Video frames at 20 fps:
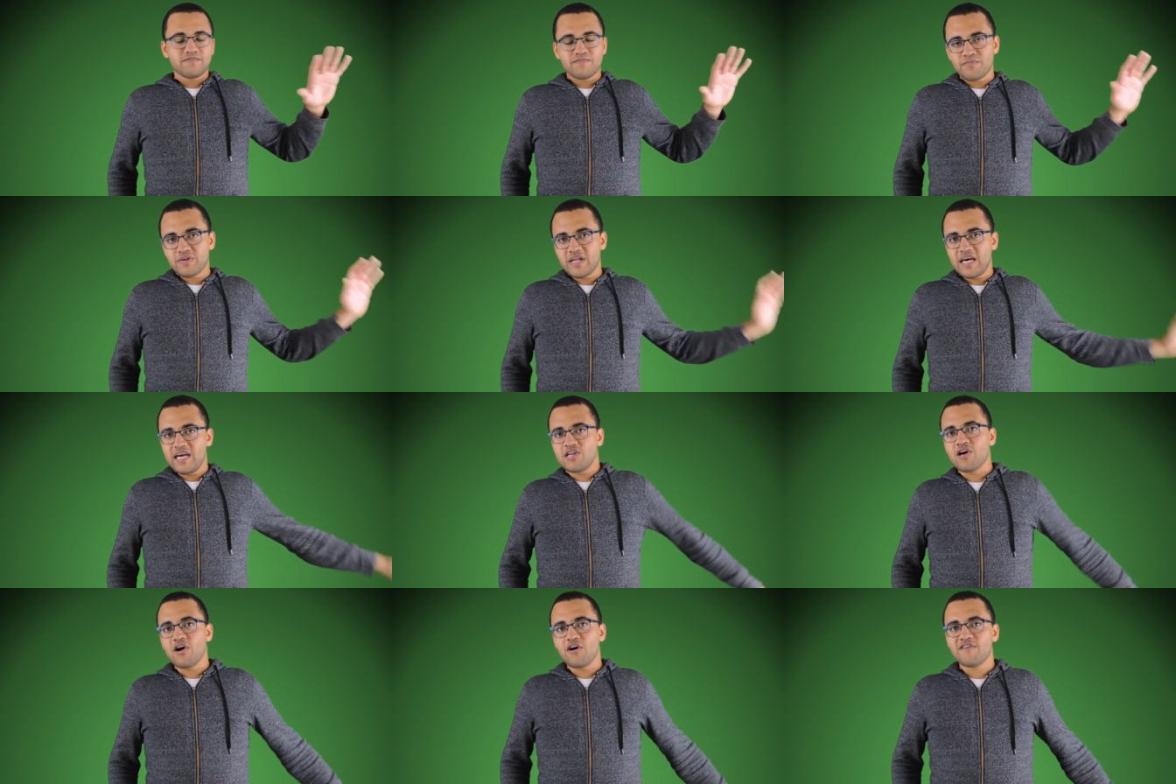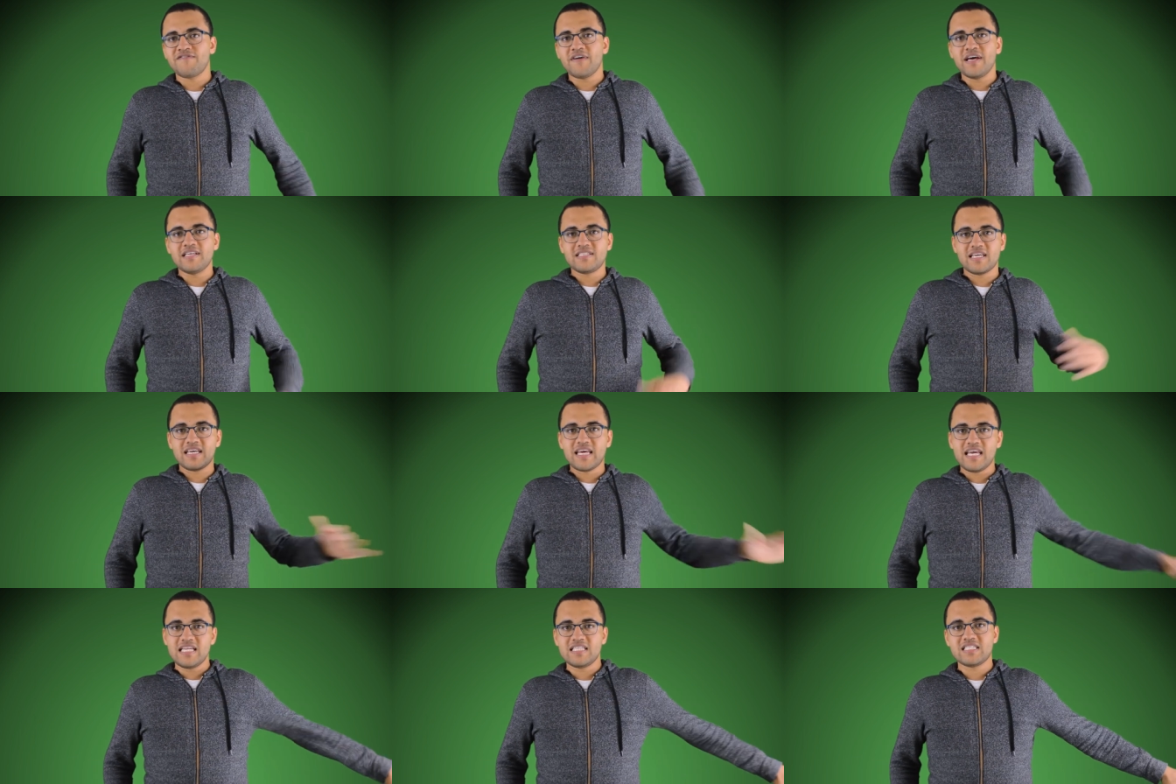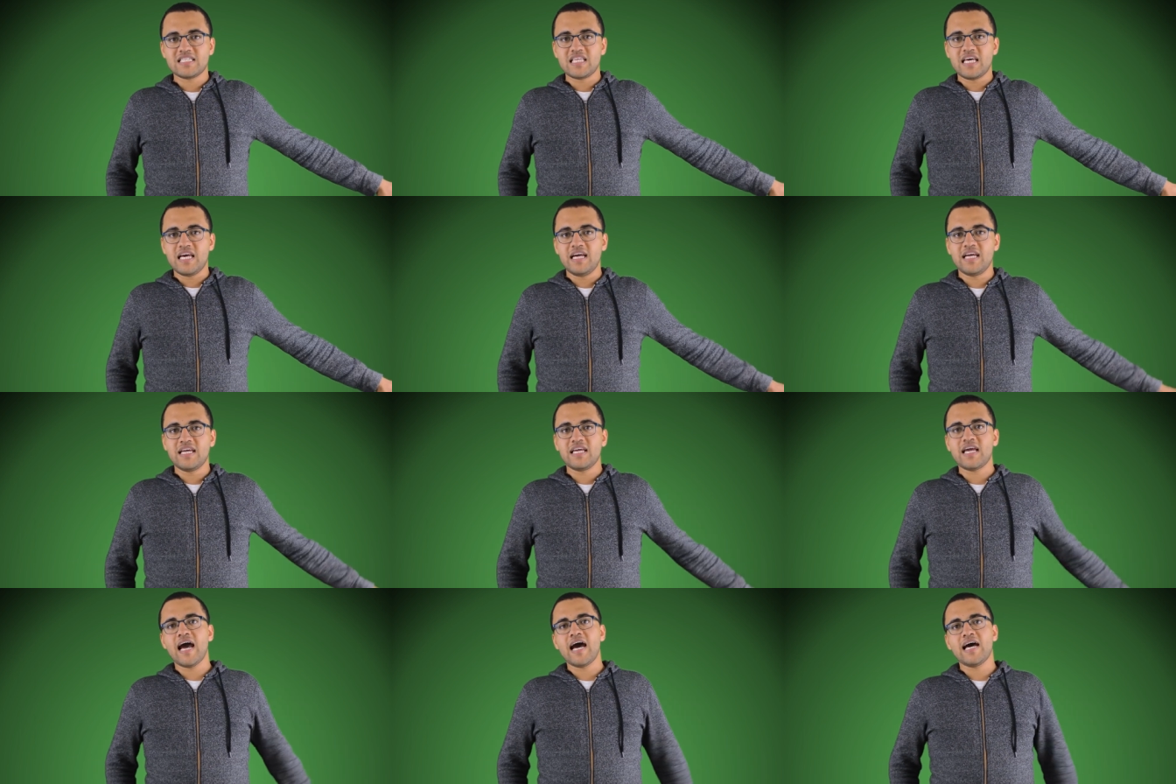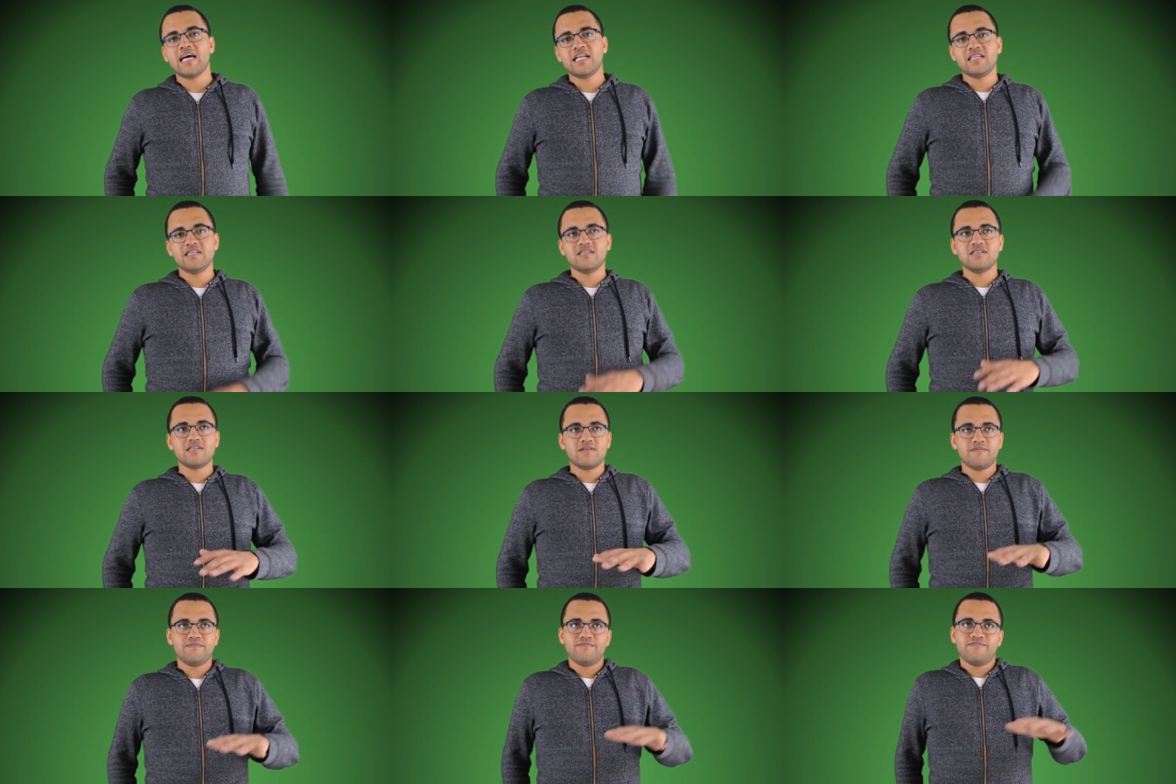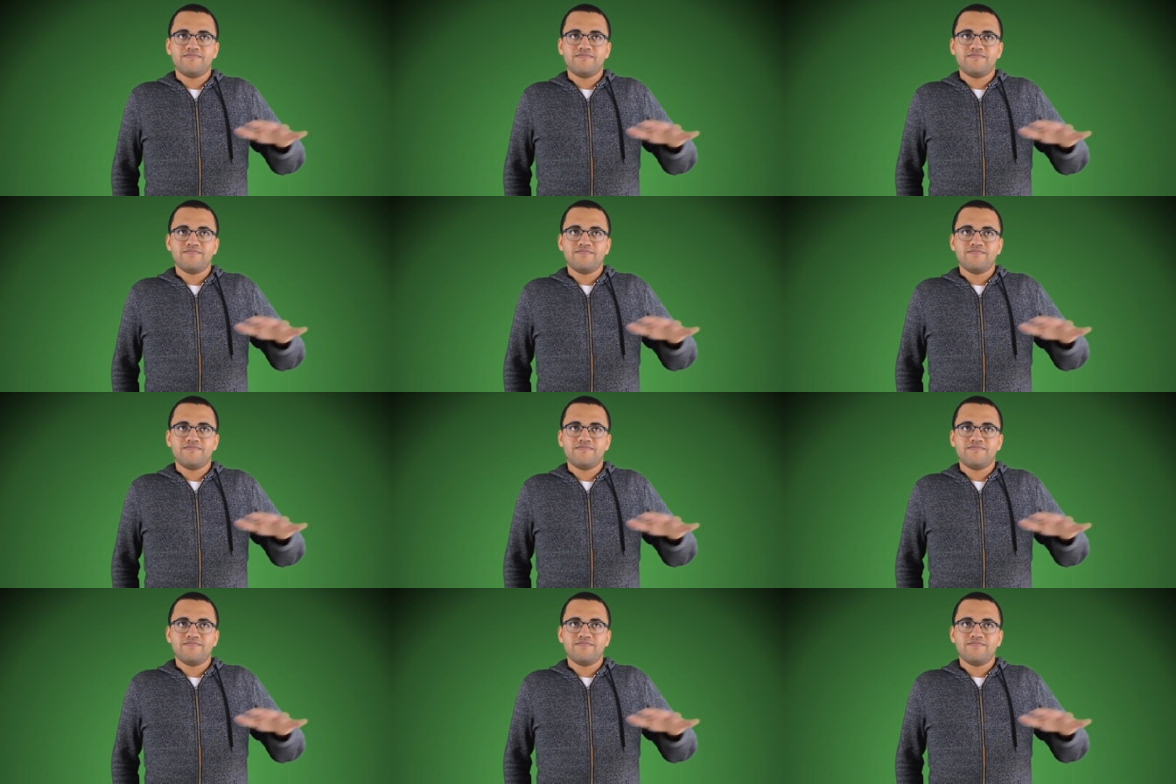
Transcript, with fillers: played off as a kids thing and